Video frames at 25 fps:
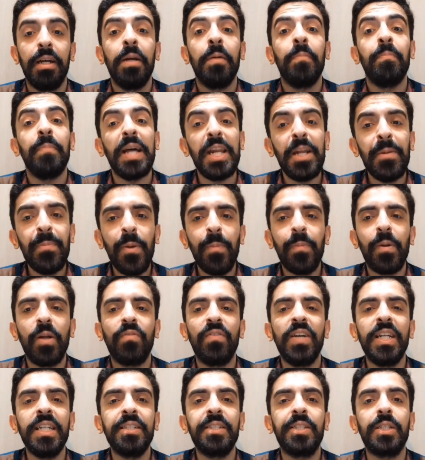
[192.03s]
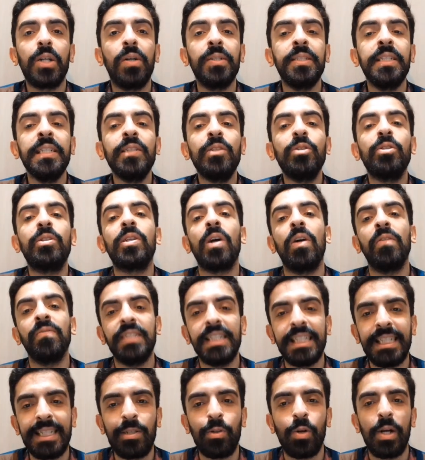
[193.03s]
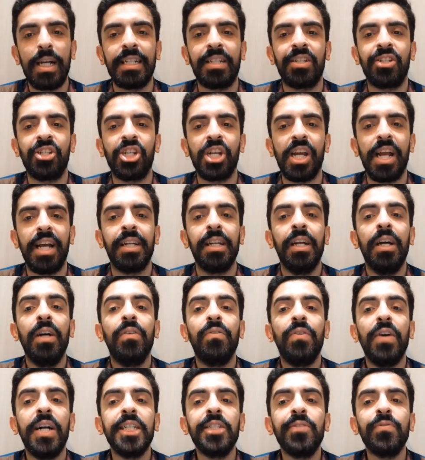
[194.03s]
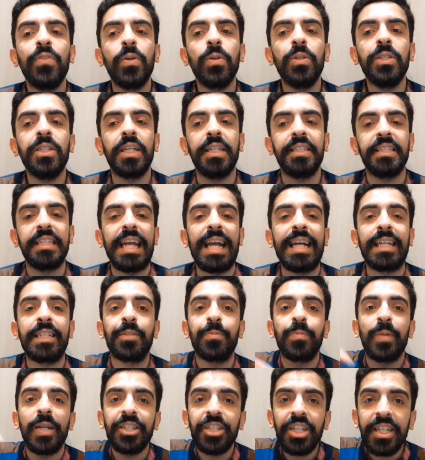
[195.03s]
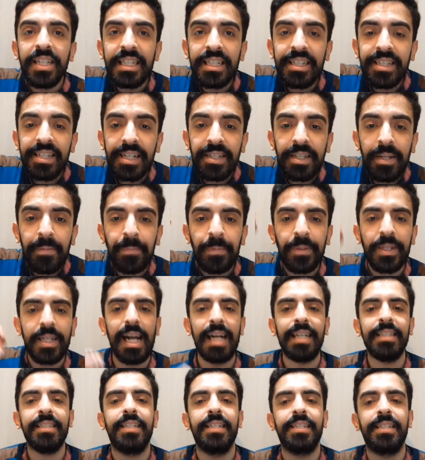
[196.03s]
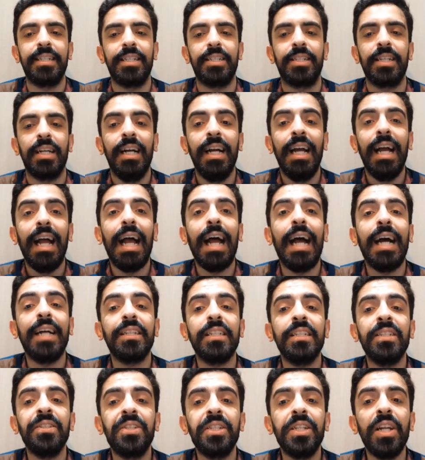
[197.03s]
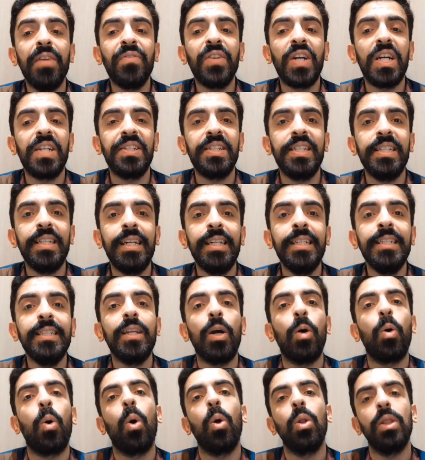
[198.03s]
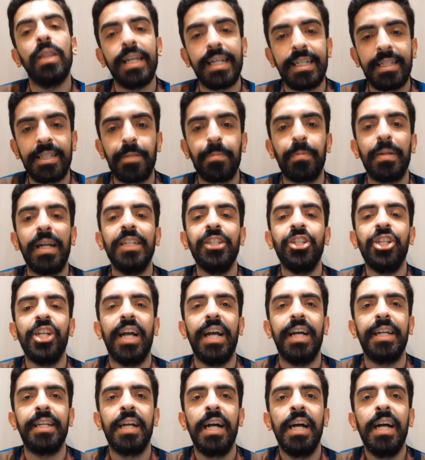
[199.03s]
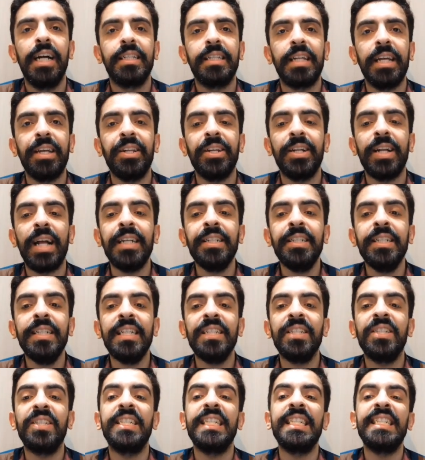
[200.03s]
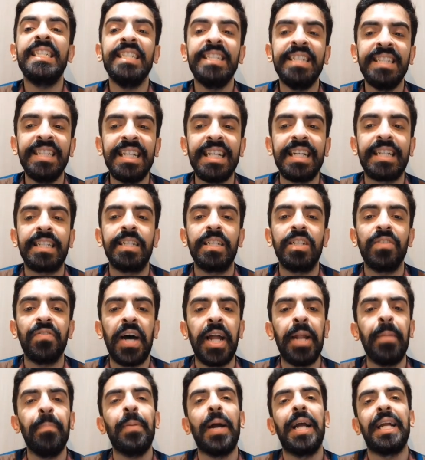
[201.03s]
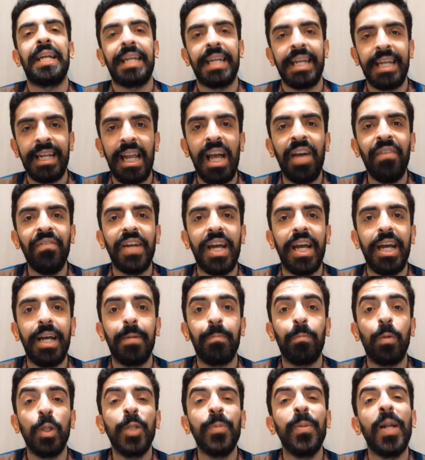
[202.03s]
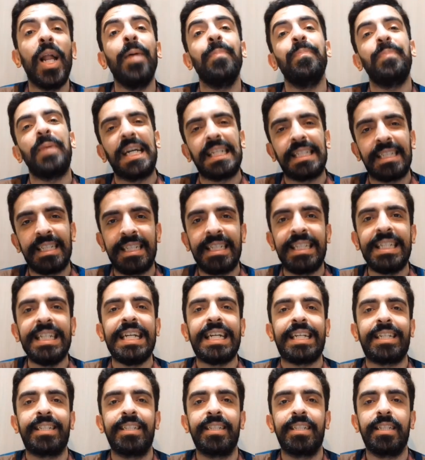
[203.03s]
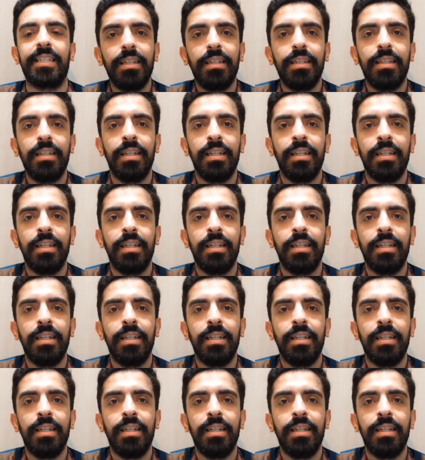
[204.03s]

Many people, when starting to solve this question, first focus on the expression inside the parentheses, and instead of considering the whole expression, they rewrite it as 66 divided by 11 multiplied by 6.